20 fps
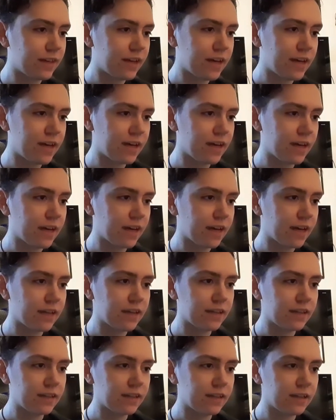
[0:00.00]
there
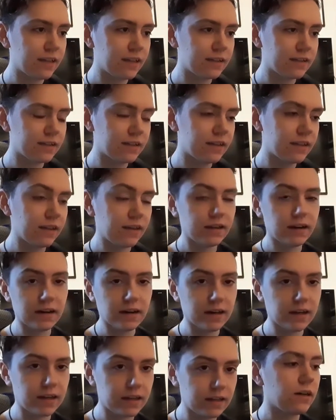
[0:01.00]
and there's another
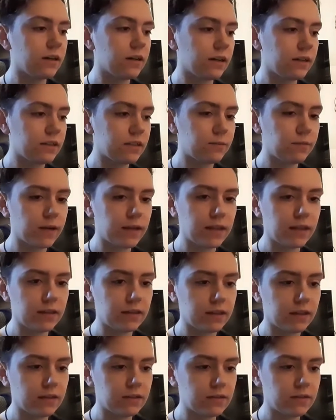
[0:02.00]
guy uh, explaining
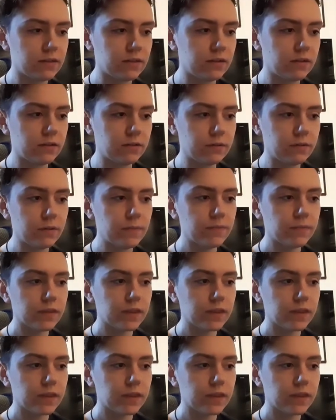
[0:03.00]
things to you.